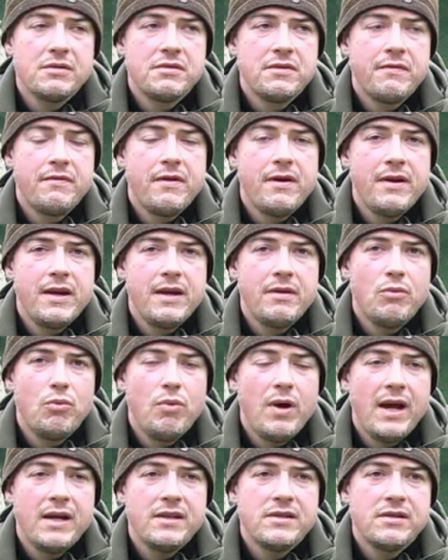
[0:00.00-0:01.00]
It was a very
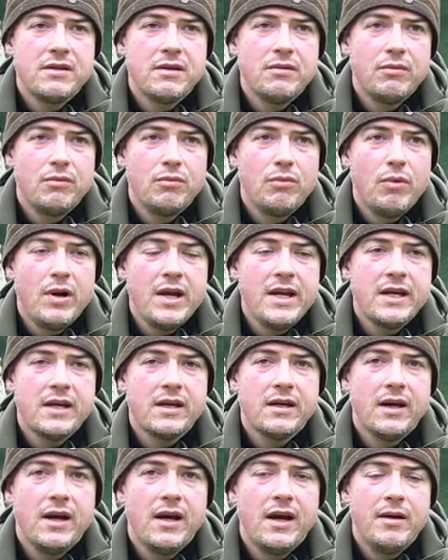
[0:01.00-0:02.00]
wet
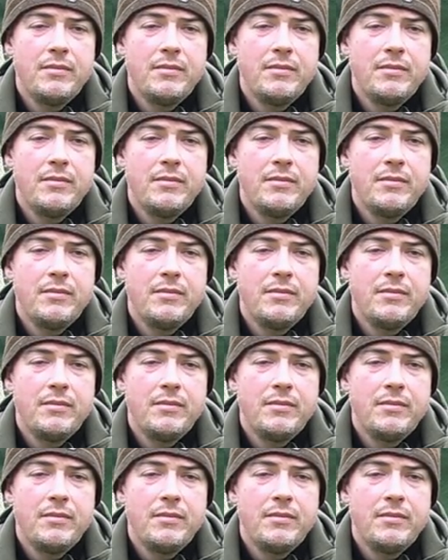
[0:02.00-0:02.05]
week.